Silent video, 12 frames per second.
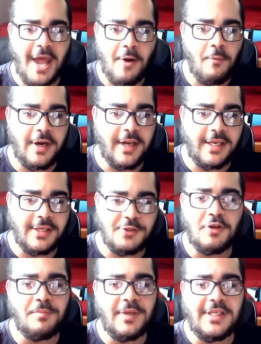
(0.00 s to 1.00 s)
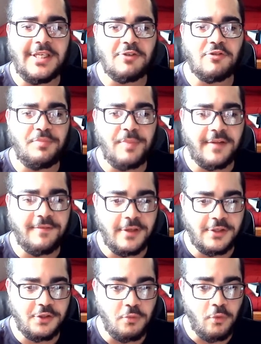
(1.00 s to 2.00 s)
what it is. You can be disrespectful
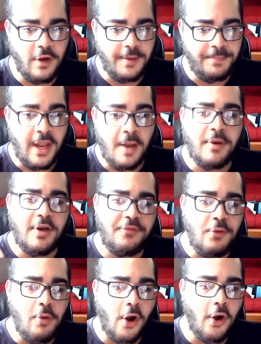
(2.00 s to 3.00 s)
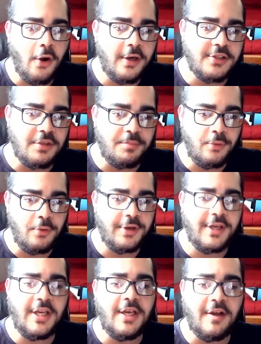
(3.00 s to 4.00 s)
as you want. But if you hurt a
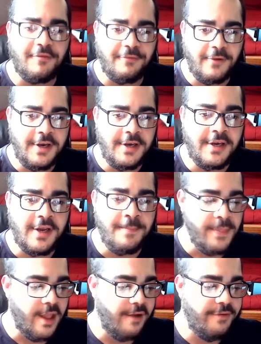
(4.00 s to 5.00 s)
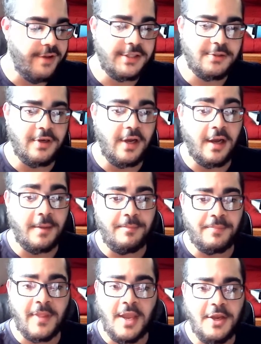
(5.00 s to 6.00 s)
subordinate, a friend of his, or
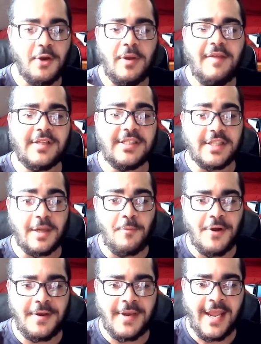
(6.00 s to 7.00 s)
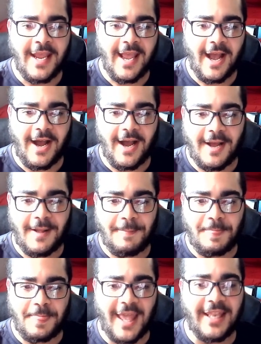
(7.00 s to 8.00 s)
even someone
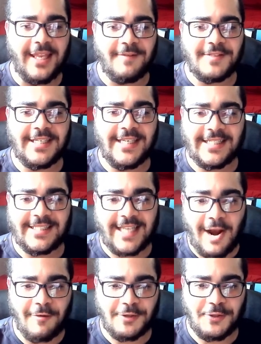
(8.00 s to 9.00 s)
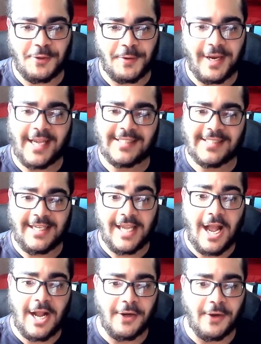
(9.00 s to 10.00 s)
that lives in his territory as a
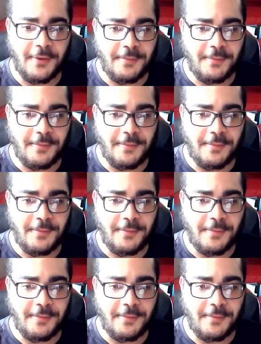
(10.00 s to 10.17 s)
Yonko,